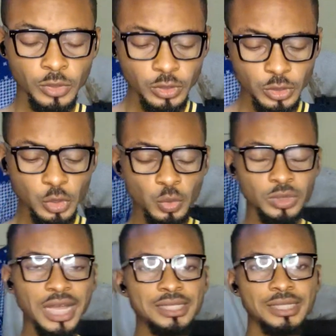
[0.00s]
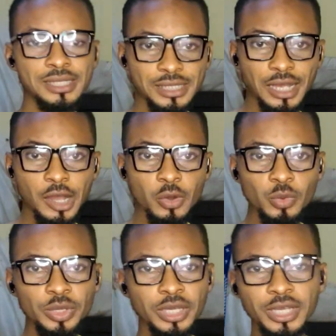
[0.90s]
So that is
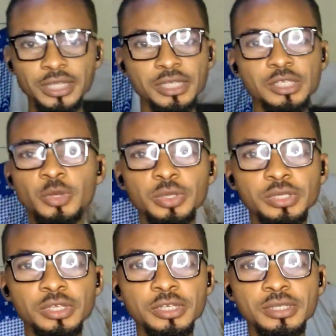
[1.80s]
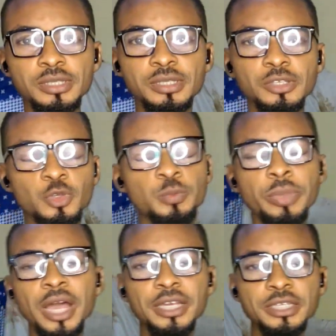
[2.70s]
how it is done. It's
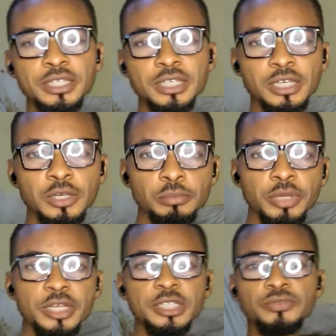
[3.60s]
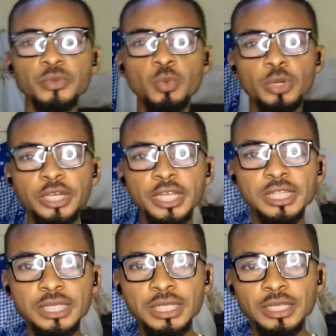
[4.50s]
super easy. Please, if you need
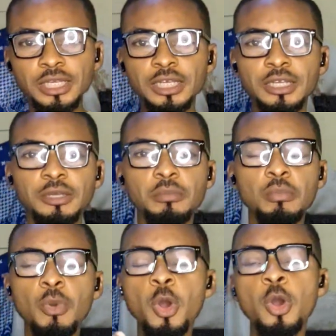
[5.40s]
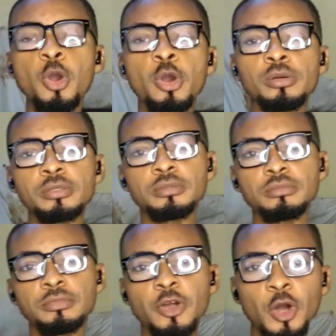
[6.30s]
more
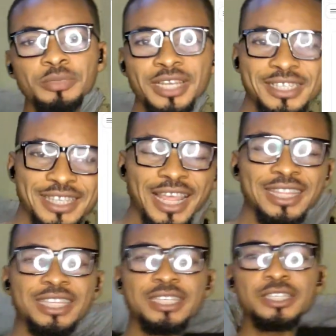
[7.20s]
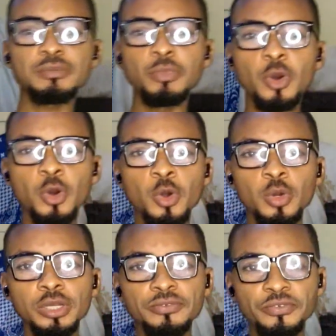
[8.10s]
updates like this,
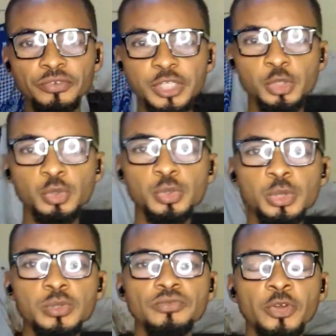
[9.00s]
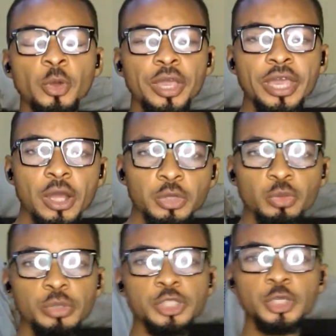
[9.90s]
more free tools for your AI
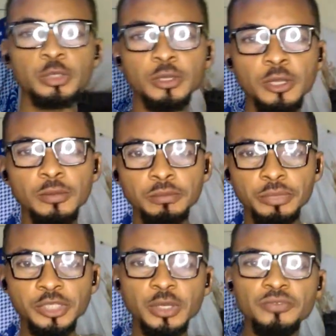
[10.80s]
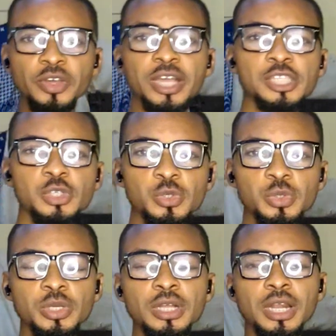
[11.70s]
automation, please don't forget to
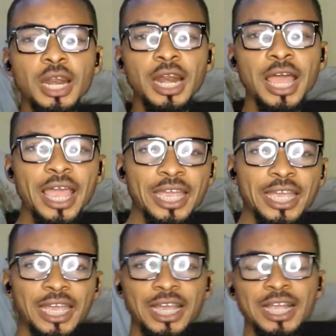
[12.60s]
like,